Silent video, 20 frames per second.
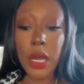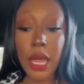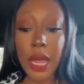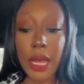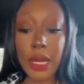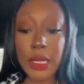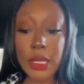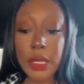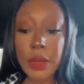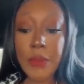
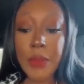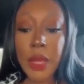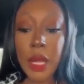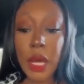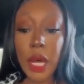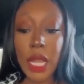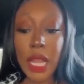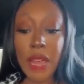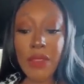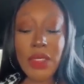Next,
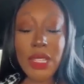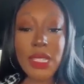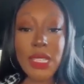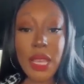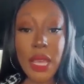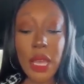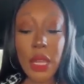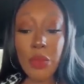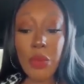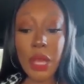
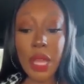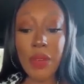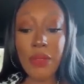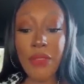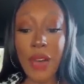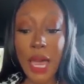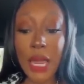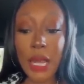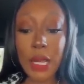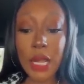11:10, we can
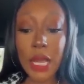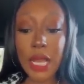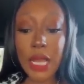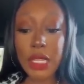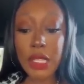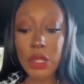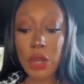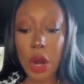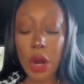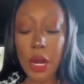finally
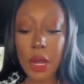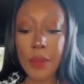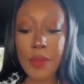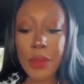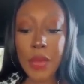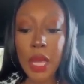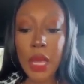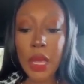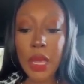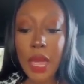get started.
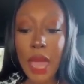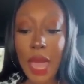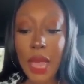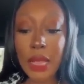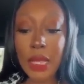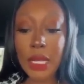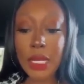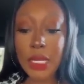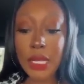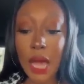
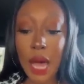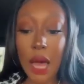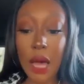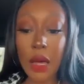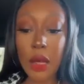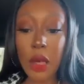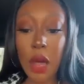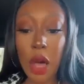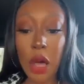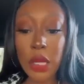Kathy
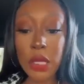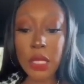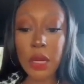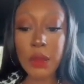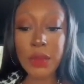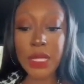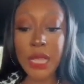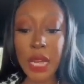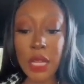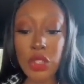Ta calls
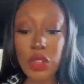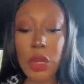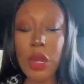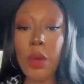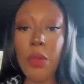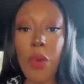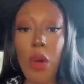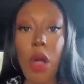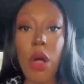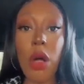up Sandra
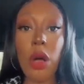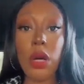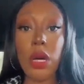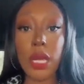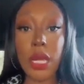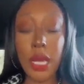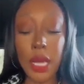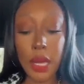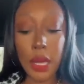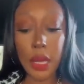Cabral
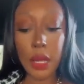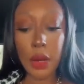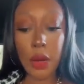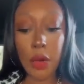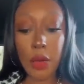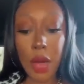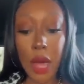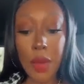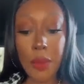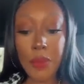again,
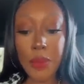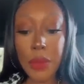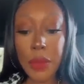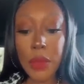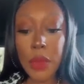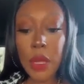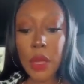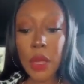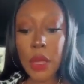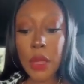okay?
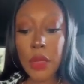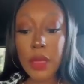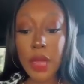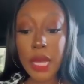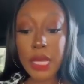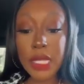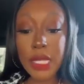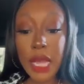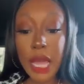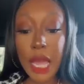
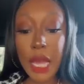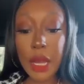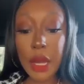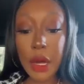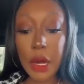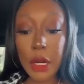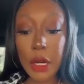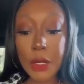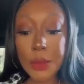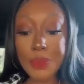They said,
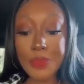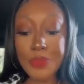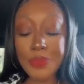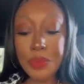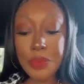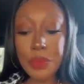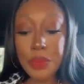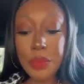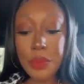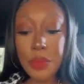
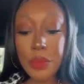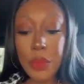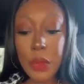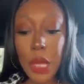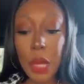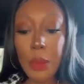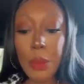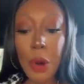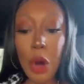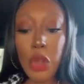
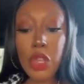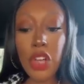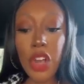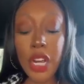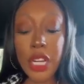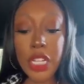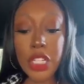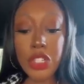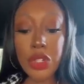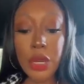per your
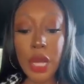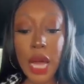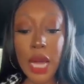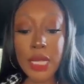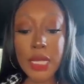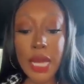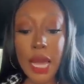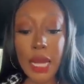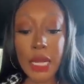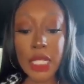initial
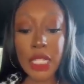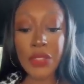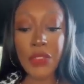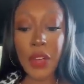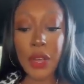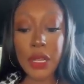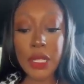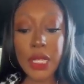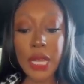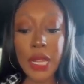contact, it's
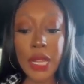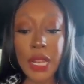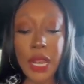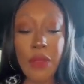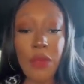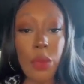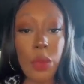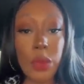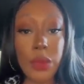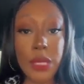fair to say that
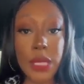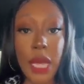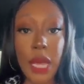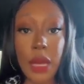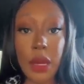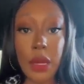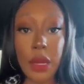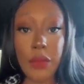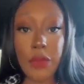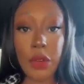everyone was
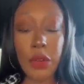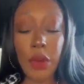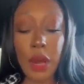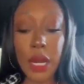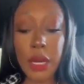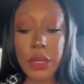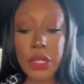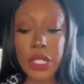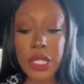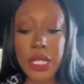handcuffed,
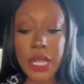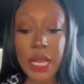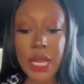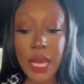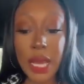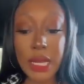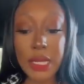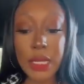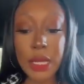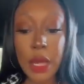correct? She said,
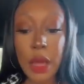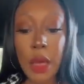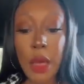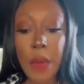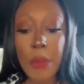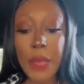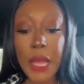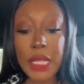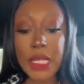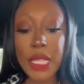yes.
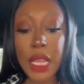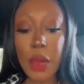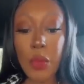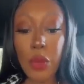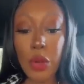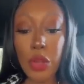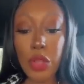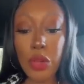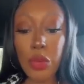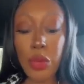They said,
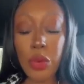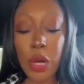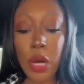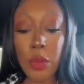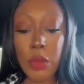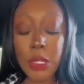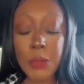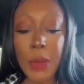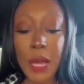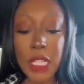were you
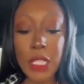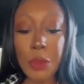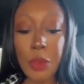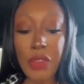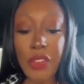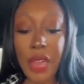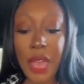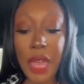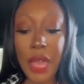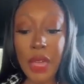responsible
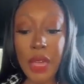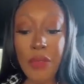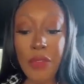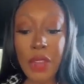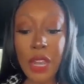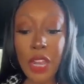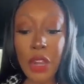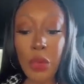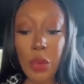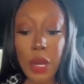for
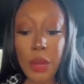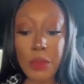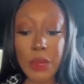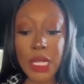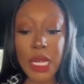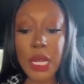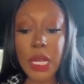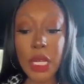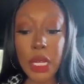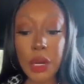handcuffing anyone in
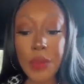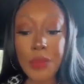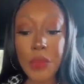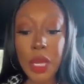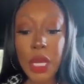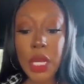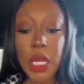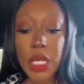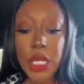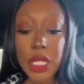particular?
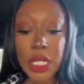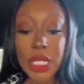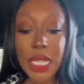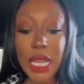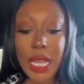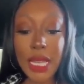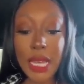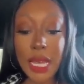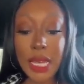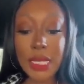She
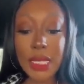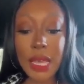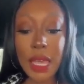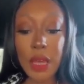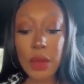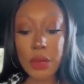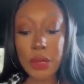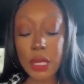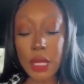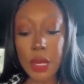said, yes,
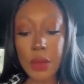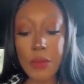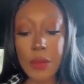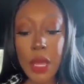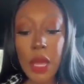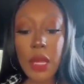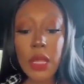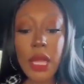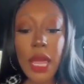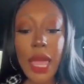Kelsey.
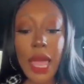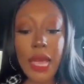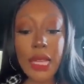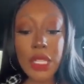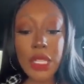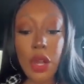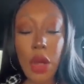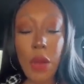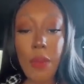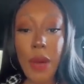They
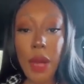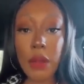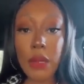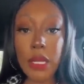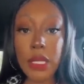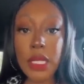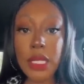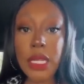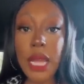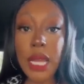asked her about
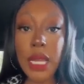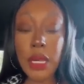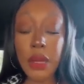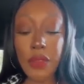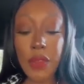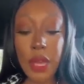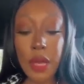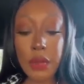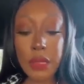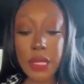the state
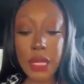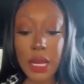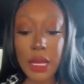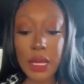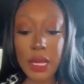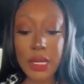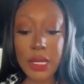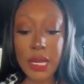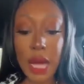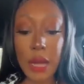of Kelsey at
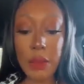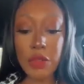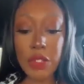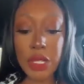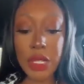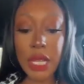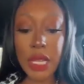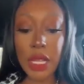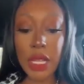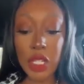that time.
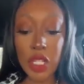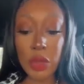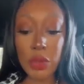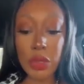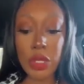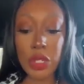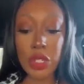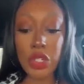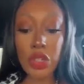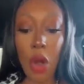She said that she
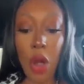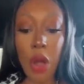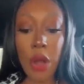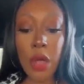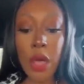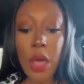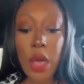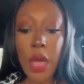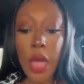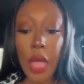was
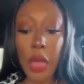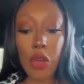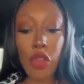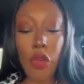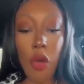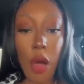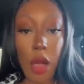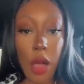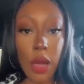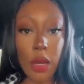distraught and
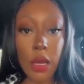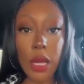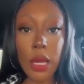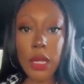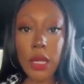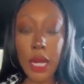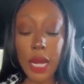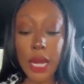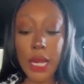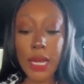crying
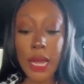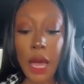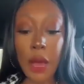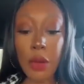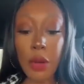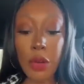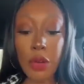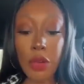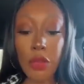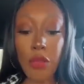and laying
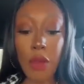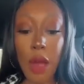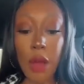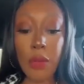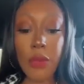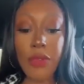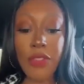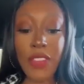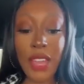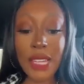down on the
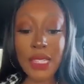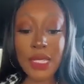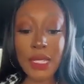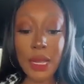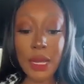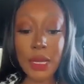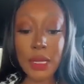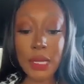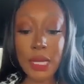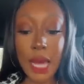ground,
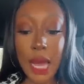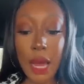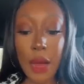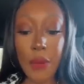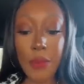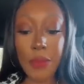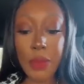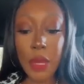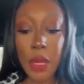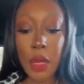facing
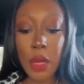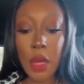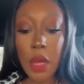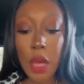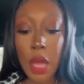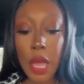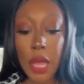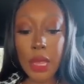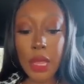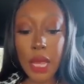down.
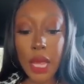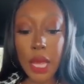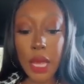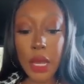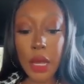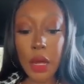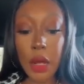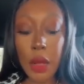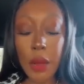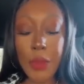And
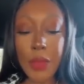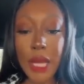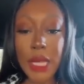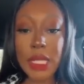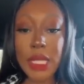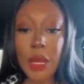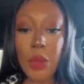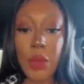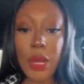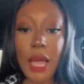then they
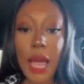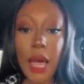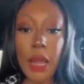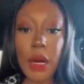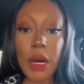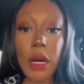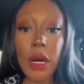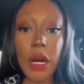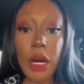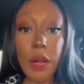said we got
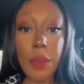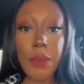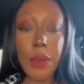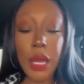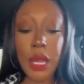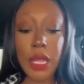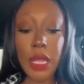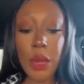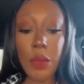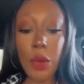her up
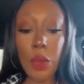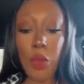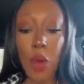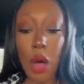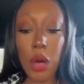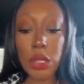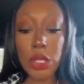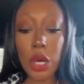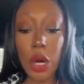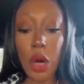and then we
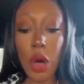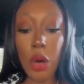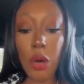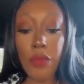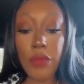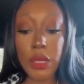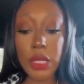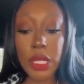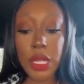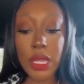walked her
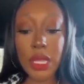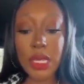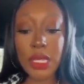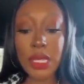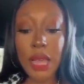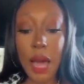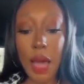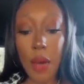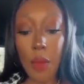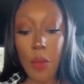over to the
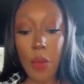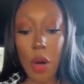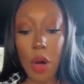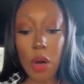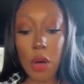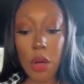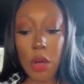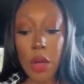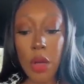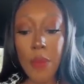
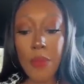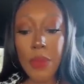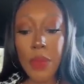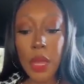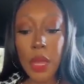sidewalk.